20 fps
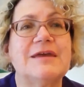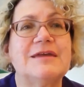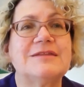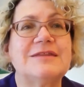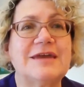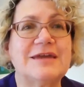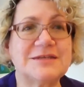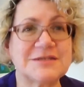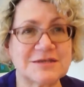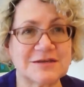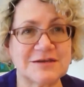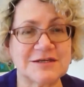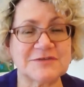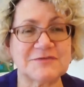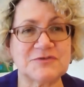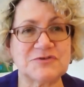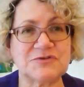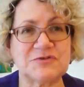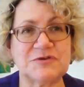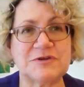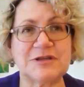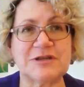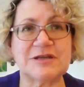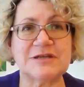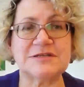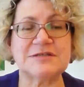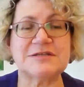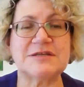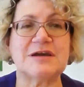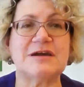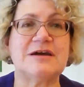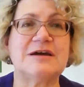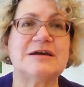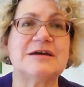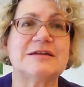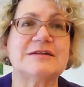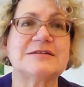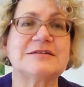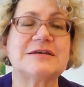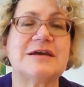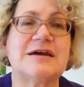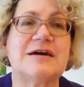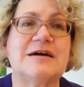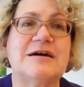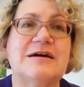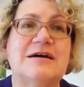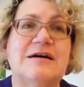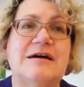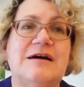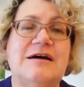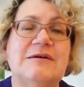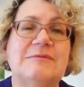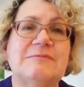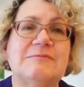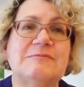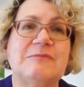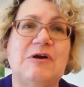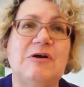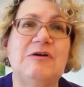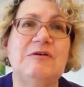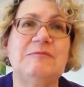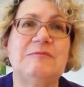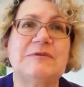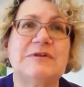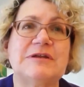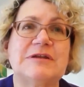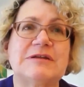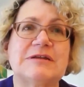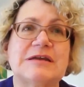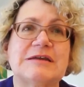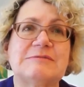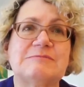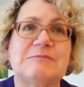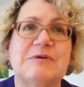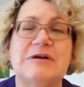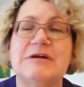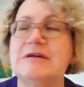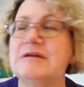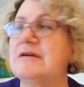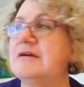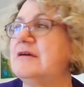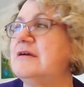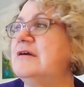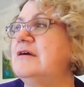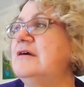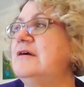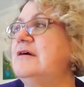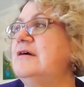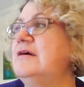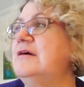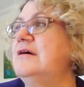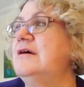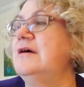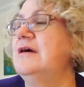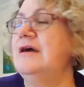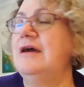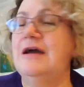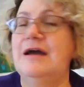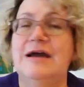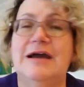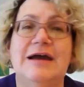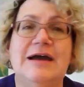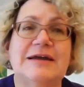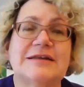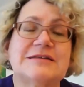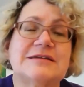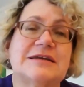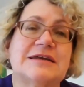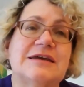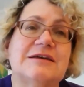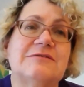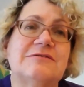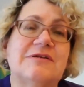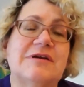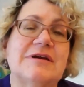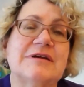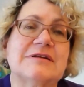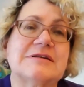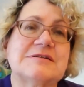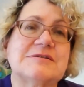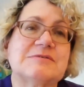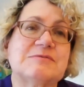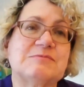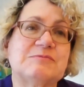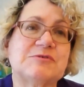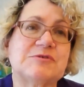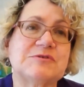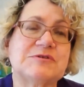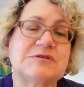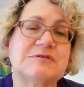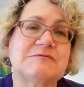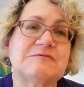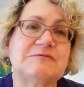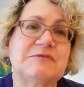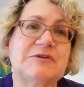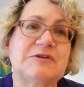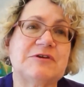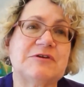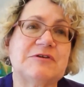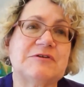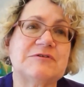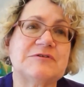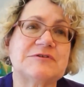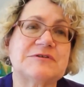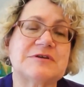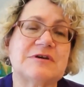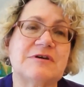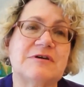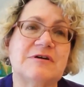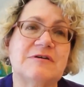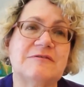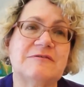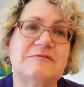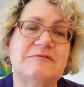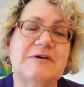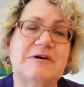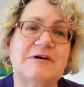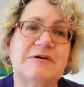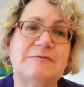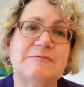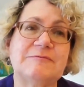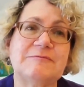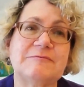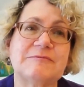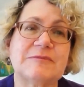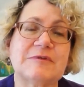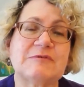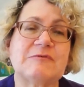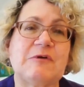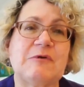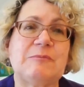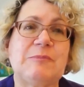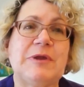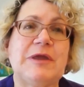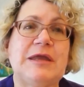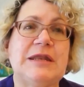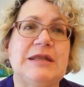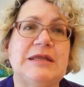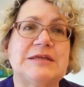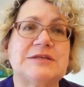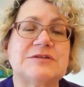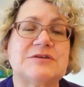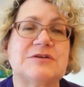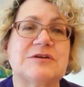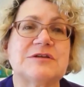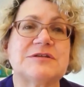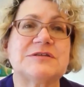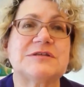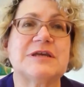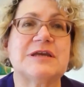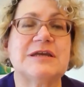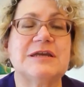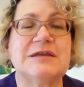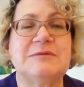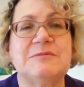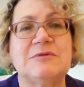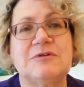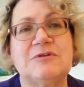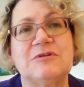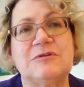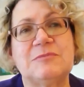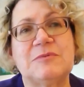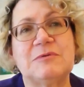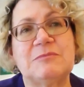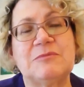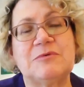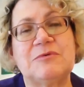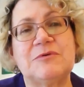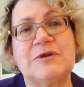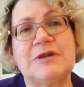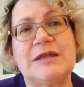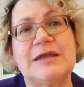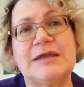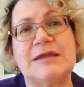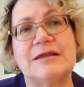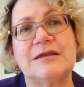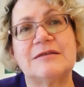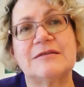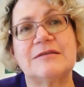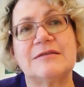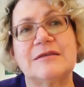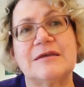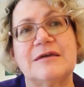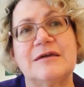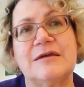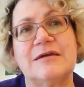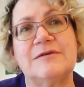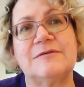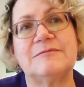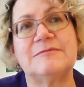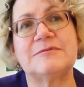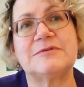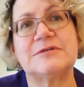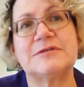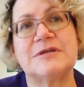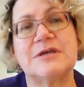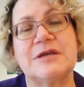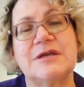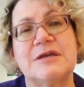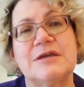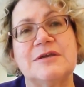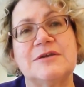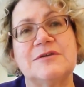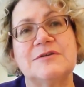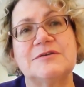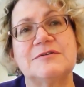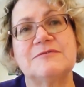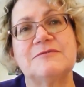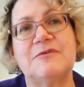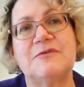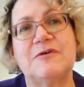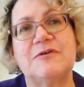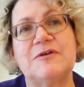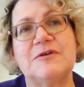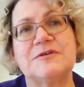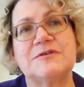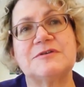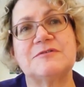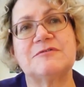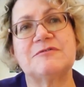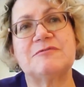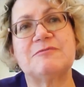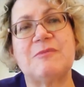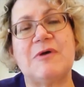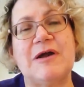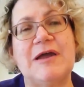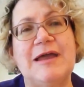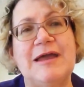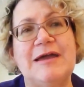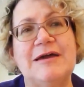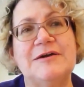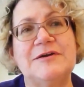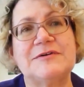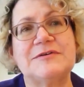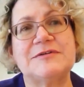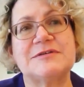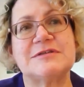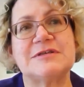Thanks guys for joining us, and I'm hopefully get my act together and do some videos of Vapidi, so you can see him in a little bit more length, and some photos of my house